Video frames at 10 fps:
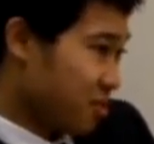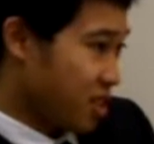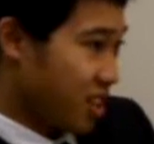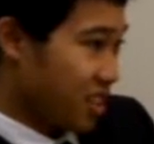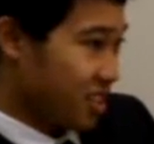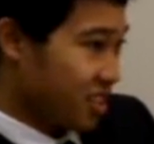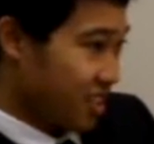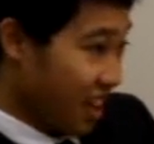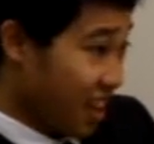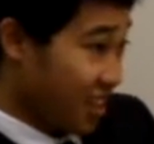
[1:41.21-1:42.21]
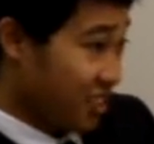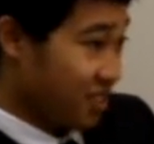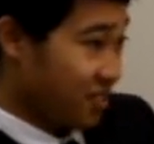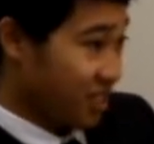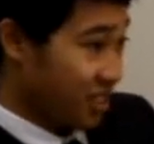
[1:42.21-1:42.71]
pertaining to that
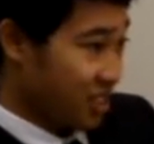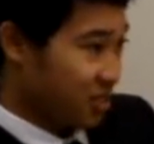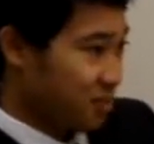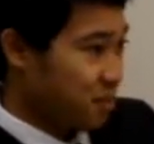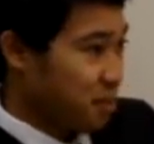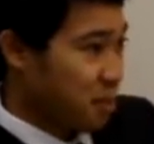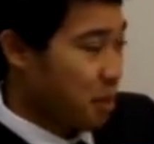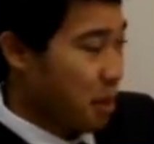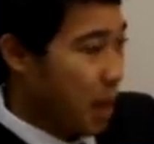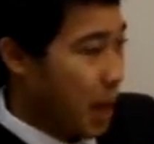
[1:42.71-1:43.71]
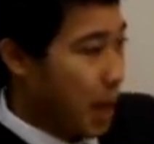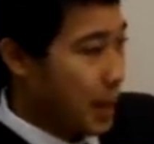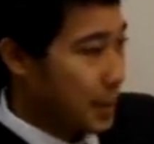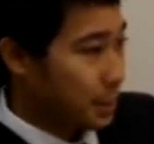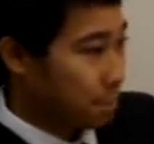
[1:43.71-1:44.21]
field.
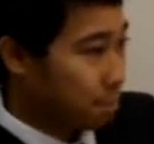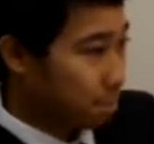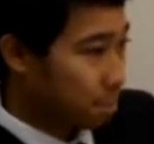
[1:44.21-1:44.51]
And